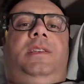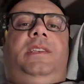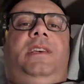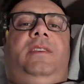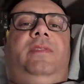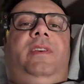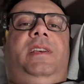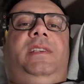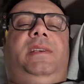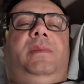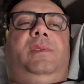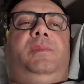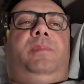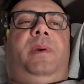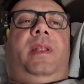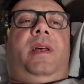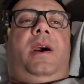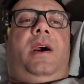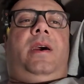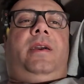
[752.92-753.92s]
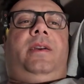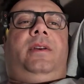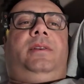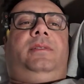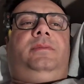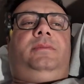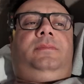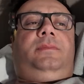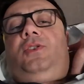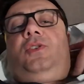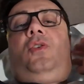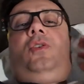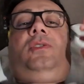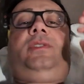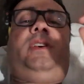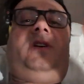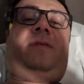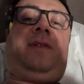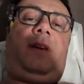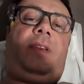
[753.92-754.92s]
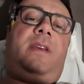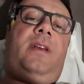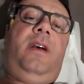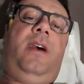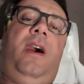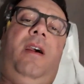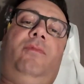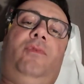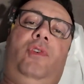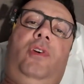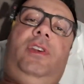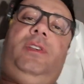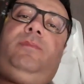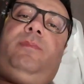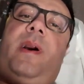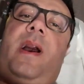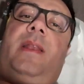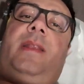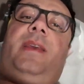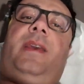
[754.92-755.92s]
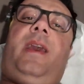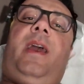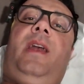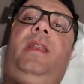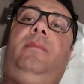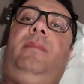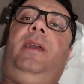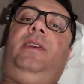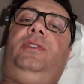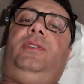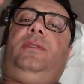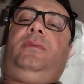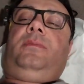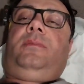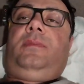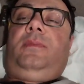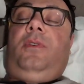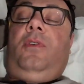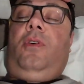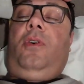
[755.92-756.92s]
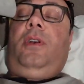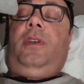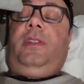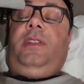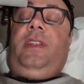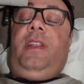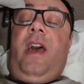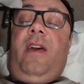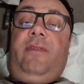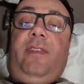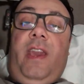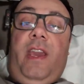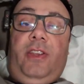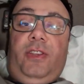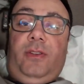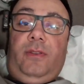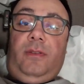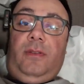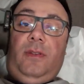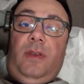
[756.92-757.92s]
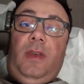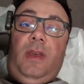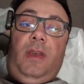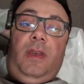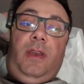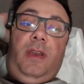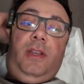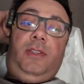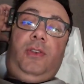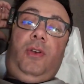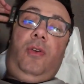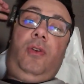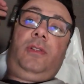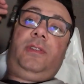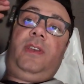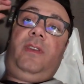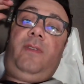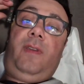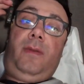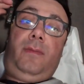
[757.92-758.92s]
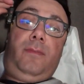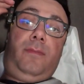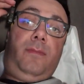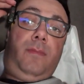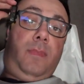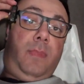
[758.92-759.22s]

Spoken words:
TV seems a bit higher. It's old TV. I've noticed by the animation or the navigation. It's an old TV.